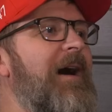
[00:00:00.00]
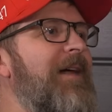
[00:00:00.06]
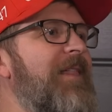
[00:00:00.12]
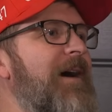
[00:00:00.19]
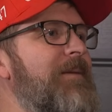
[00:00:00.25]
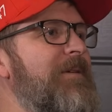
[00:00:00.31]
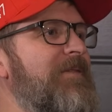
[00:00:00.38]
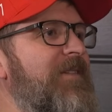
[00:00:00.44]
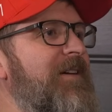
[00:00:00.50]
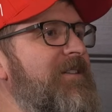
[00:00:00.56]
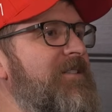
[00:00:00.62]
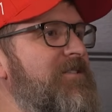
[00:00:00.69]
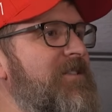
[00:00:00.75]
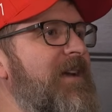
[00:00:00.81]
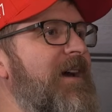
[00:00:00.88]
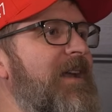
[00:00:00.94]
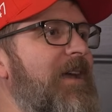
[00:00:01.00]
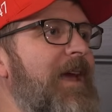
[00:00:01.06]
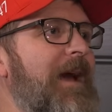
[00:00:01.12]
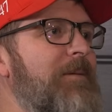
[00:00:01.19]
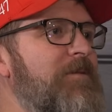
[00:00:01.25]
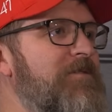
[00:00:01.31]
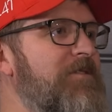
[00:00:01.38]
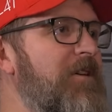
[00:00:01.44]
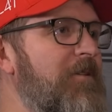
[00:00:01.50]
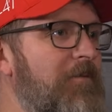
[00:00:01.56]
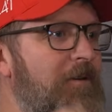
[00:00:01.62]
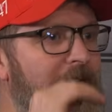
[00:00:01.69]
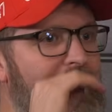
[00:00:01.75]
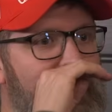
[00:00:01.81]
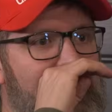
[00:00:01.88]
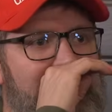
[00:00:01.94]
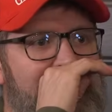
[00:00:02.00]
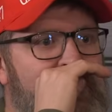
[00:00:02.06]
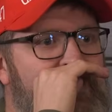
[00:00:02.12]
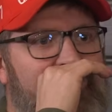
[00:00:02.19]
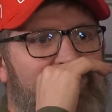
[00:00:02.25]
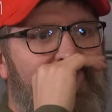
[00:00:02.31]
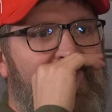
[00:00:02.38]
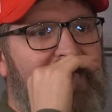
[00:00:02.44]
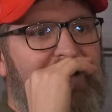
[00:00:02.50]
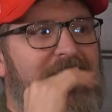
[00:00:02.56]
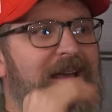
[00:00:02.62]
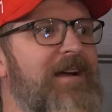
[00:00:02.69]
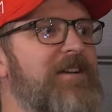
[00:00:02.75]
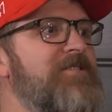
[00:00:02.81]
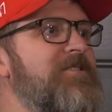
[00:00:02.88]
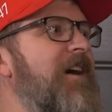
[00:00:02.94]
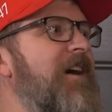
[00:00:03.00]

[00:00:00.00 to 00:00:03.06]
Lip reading: I thought it'd be fun just to kind of capture a raw podcast,